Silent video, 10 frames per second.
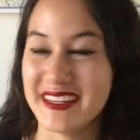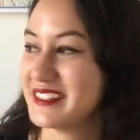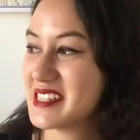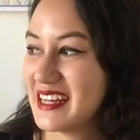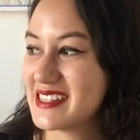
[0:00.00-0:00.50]

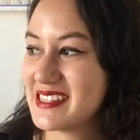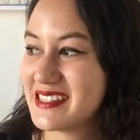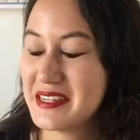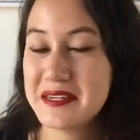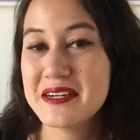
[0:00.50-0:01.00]
like
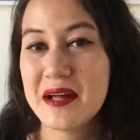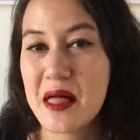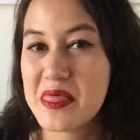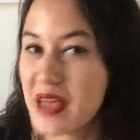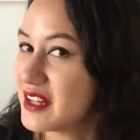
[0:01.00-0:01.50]
that's
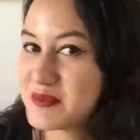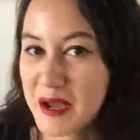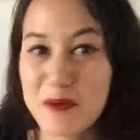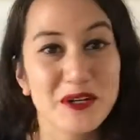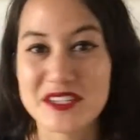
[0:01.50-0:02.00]

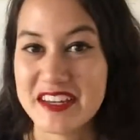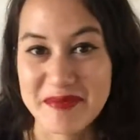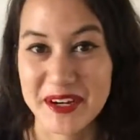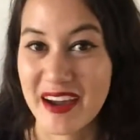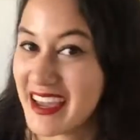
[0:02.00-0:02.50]
my worst
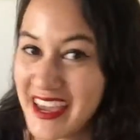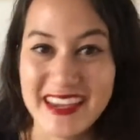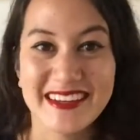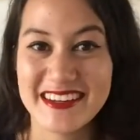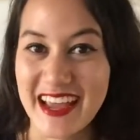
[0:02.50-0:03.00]
nightmare. I
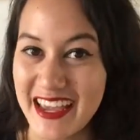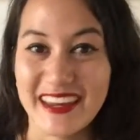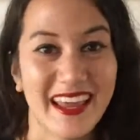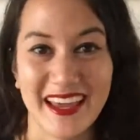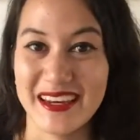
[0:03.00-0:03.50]

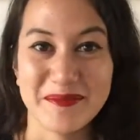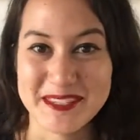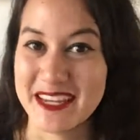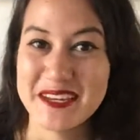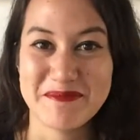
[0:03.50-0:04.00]
hate
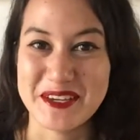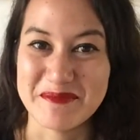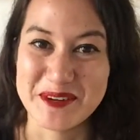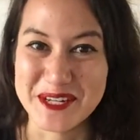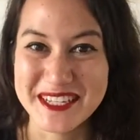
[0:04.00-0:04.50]
upsetting
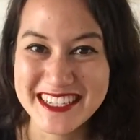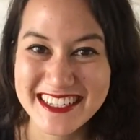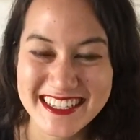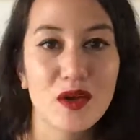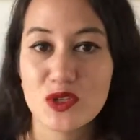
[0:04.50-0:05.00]
people.
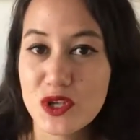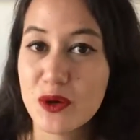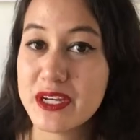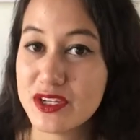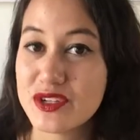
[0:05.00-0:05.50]

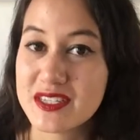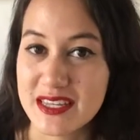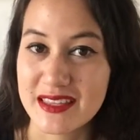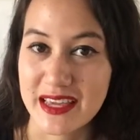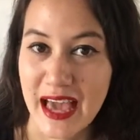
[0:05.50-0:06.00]
So an
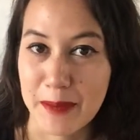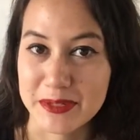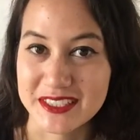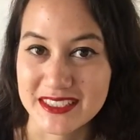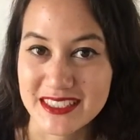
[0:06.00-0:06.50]
interesting thing
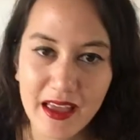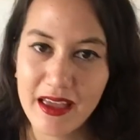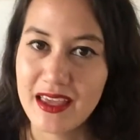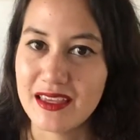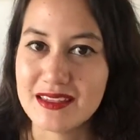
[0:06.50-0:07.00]
happened.
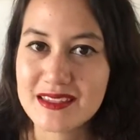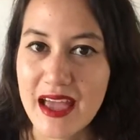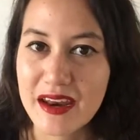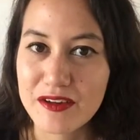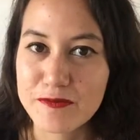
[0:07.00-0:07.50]

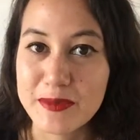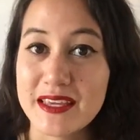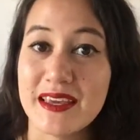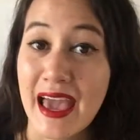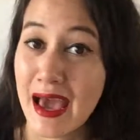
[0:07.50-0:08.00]
Instead of
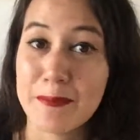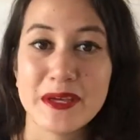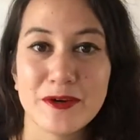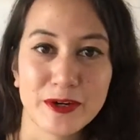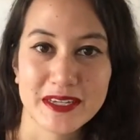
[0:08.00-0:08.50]
being
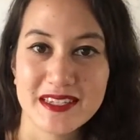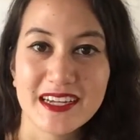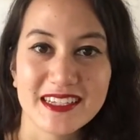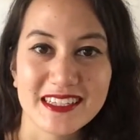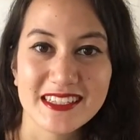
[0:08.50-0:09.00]
happy or
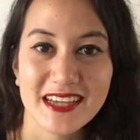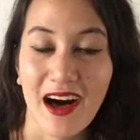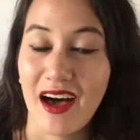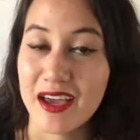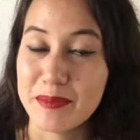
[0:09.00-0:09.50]
excited,
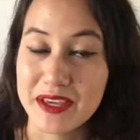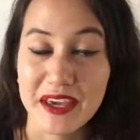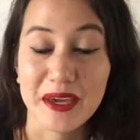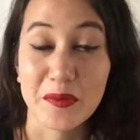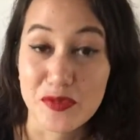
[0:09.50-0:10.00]
I
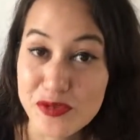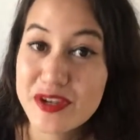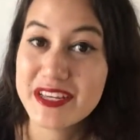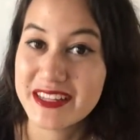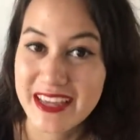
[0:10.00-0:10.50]
became
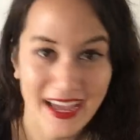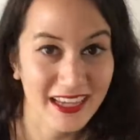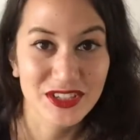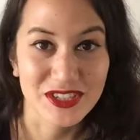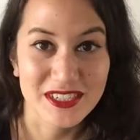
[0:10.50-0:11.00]
really
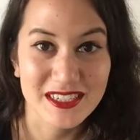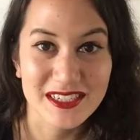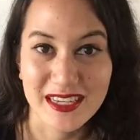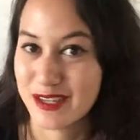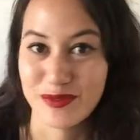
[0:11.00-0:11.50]

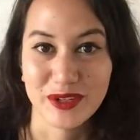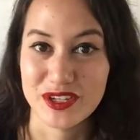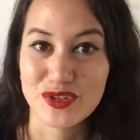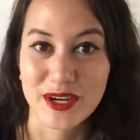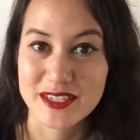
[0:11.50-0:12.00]
anxious and
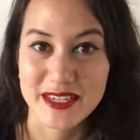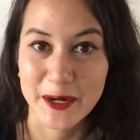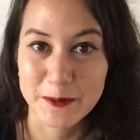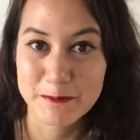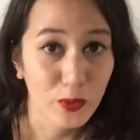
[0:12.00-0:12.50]
really stressed
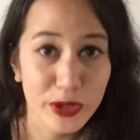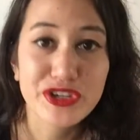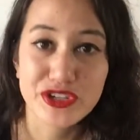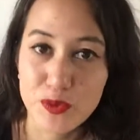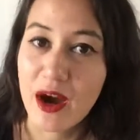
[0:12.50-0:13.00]
out.
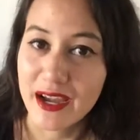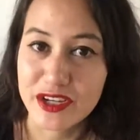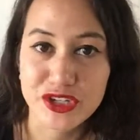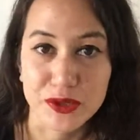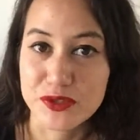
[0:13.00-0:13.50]
Which is why
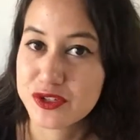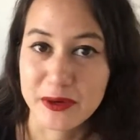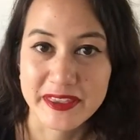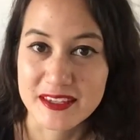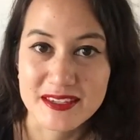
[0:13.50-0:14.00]
I chose to
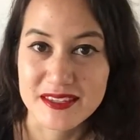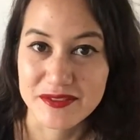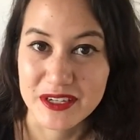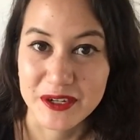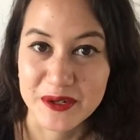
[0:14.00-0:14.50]
unlist the
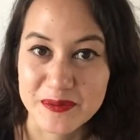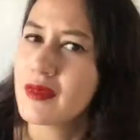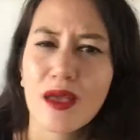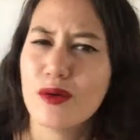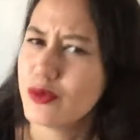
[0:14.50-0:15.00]
video.
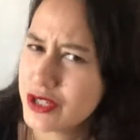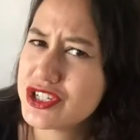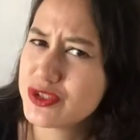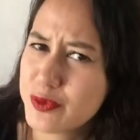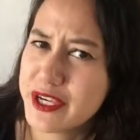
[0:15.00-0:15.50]
Which
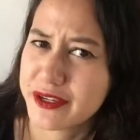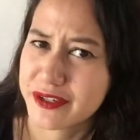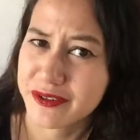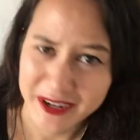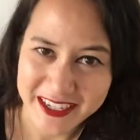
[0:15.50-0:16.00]
is
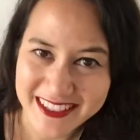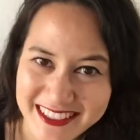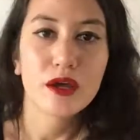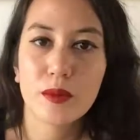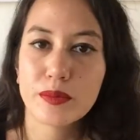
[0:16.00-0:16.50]
weird, right?
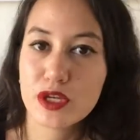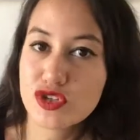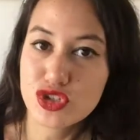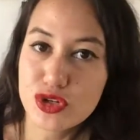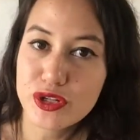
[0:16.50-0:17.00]

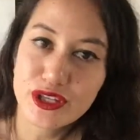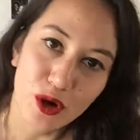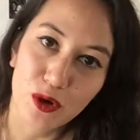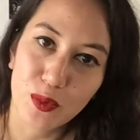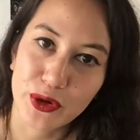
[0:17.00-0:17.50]
Because surely
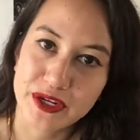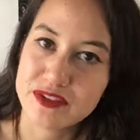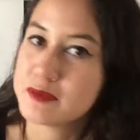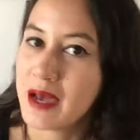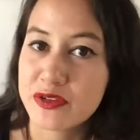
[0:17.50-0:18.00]
the whole point
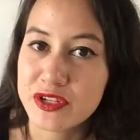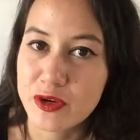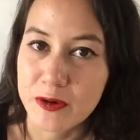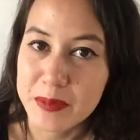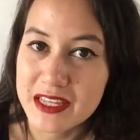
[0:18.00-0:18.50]
of
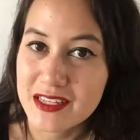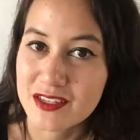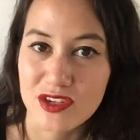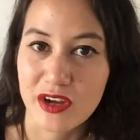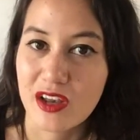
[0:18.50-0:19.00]
spouting your
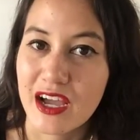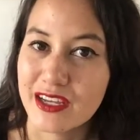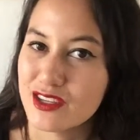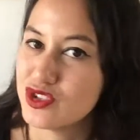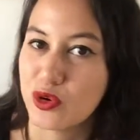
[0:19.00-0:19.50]
opinions
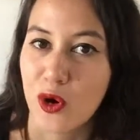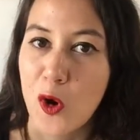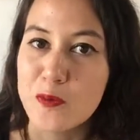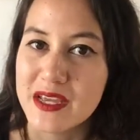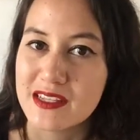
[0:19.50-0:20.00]
online is you're
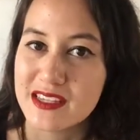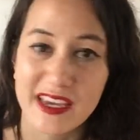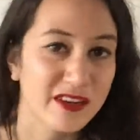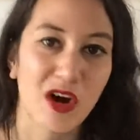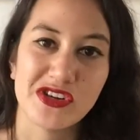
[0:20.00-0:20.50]
hoping to
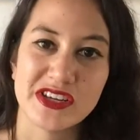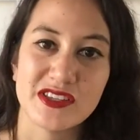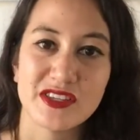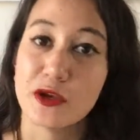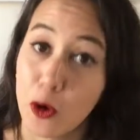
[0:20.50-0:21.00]
get an
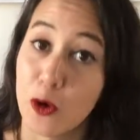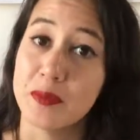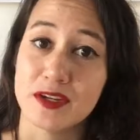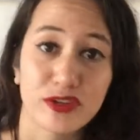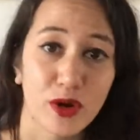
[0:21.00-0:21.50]
audience and you're
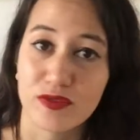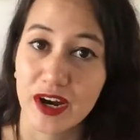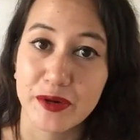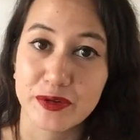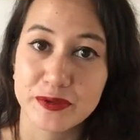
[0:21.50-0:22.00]
hoping to go
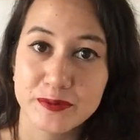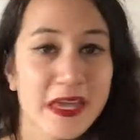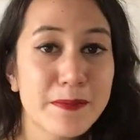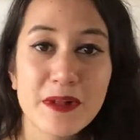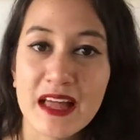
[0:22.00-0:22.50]
viral.
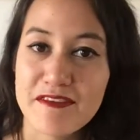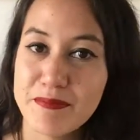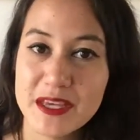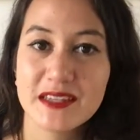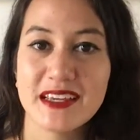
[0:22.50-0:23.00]
People
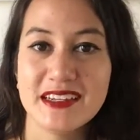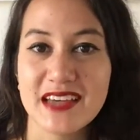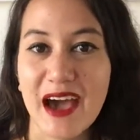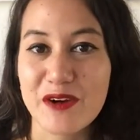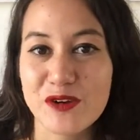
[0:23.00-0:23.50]
have built
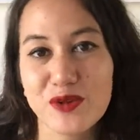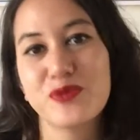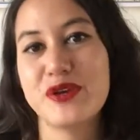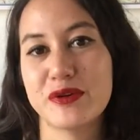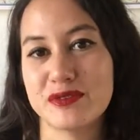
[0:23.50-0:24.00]
entire
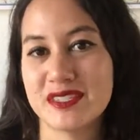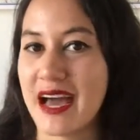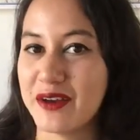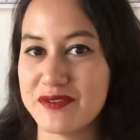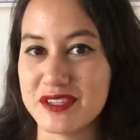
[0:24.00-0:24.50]
careers
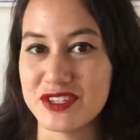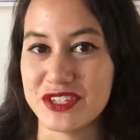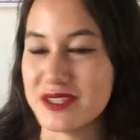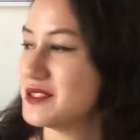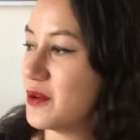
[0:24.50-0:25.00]
out of this
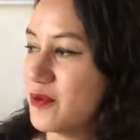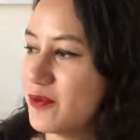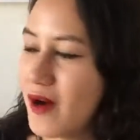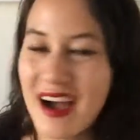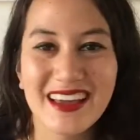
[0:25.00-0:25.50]
shit, so
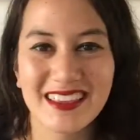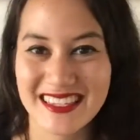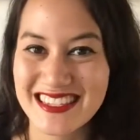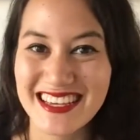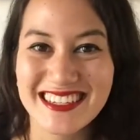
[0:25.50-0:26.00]
why
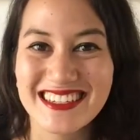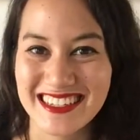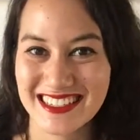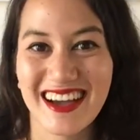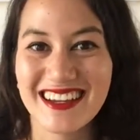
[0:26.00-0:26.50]
the sudden
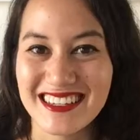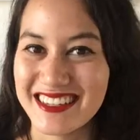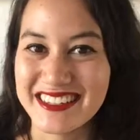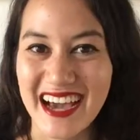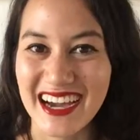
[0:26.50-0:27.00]

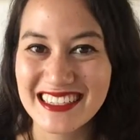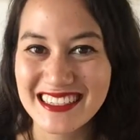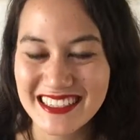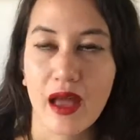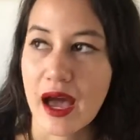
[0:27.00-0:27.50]
anxiety attack?
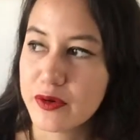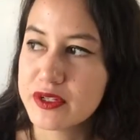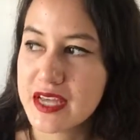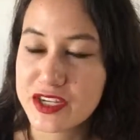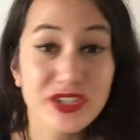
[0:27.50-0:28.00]
I
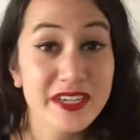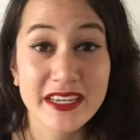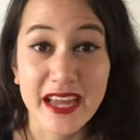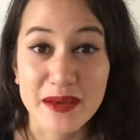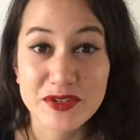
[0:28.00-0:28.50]
was
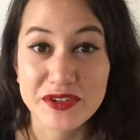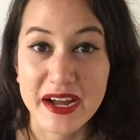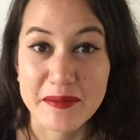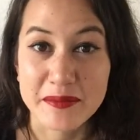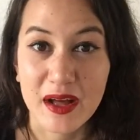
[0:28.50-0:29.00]
actually in
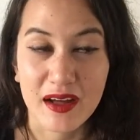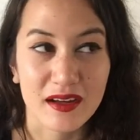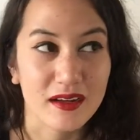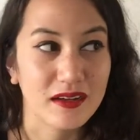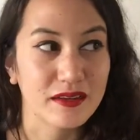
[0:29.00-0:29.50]
Amsterdam
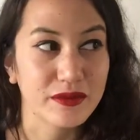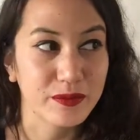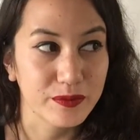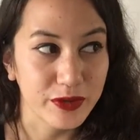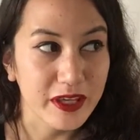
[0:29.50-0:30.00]

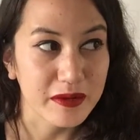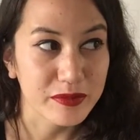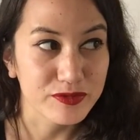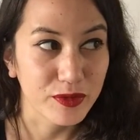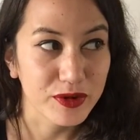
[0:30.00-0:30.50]
the
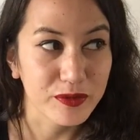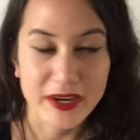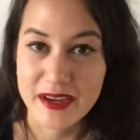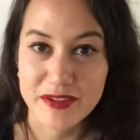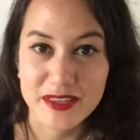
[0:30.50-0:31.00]
weekend before
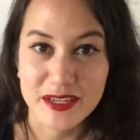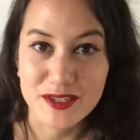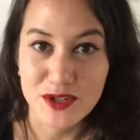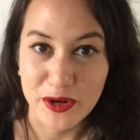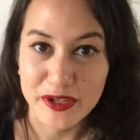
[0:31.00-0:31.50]
when
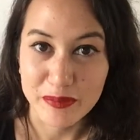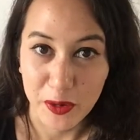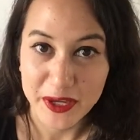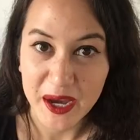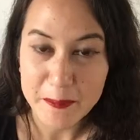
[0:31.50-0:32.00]
everything started
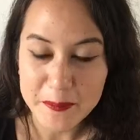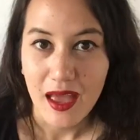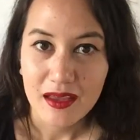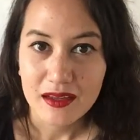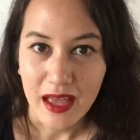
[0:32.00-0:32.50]
blowing up,
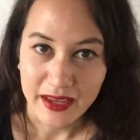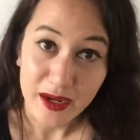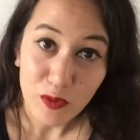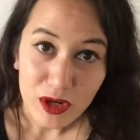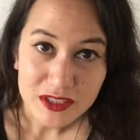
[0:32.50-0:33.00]
and
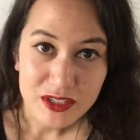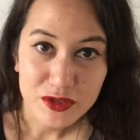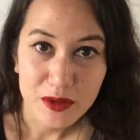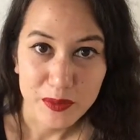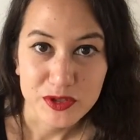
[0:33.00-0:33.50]
I walked
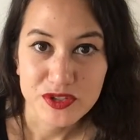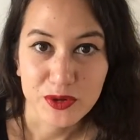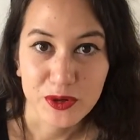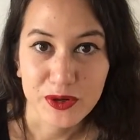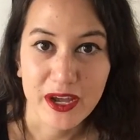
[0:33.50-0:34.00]
into a
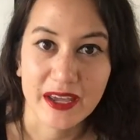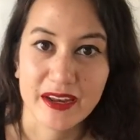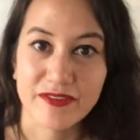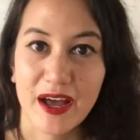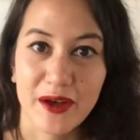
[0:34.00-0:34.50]
bookstore
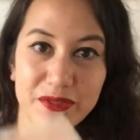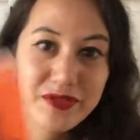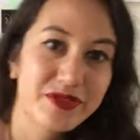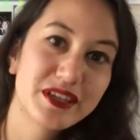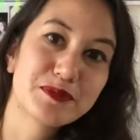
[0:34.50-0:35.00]
and I found
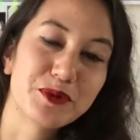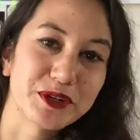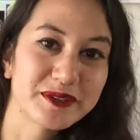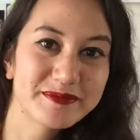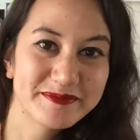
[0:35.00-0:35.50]
this book.